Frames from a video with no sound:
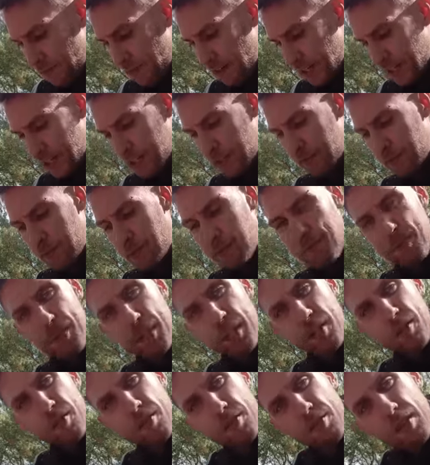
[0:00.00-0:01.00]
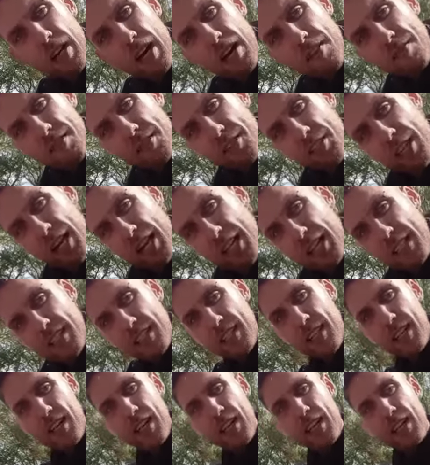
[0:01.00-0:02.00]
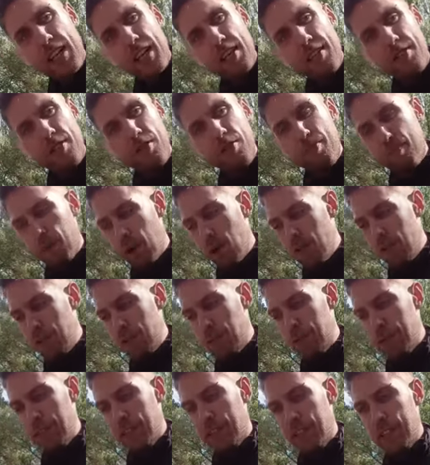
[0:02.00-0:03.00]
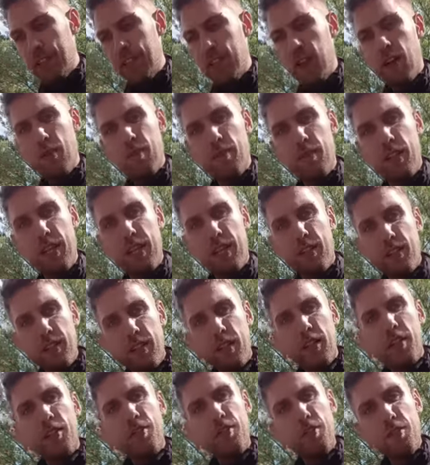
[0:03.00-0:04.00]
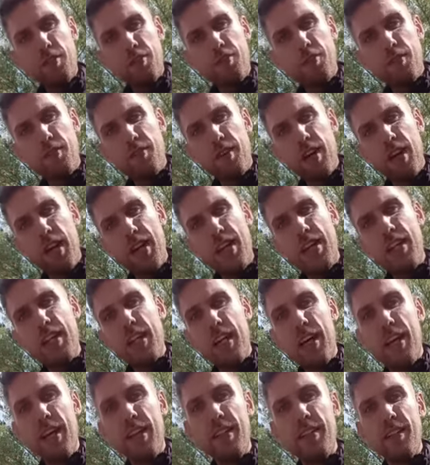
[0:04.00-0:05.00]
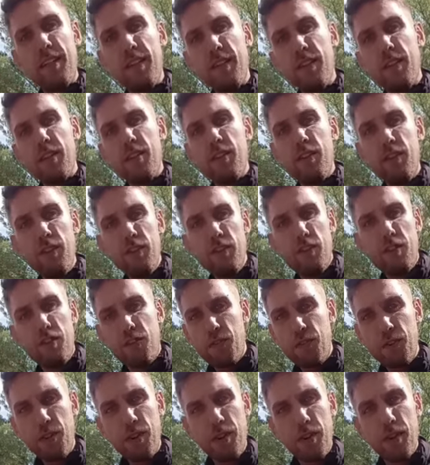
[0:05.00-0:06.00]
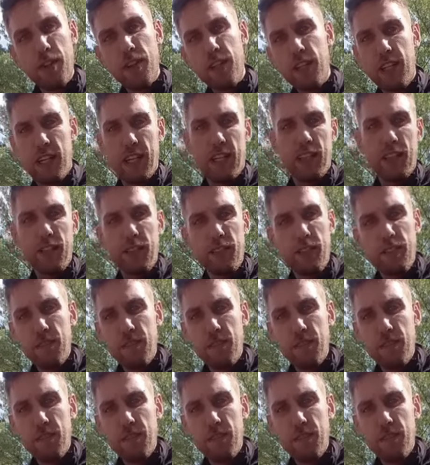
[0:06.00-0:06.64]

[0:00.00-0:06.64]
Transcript: I figured it would be cool to have a jacket that I can do both with, you know, like use for riding and use for like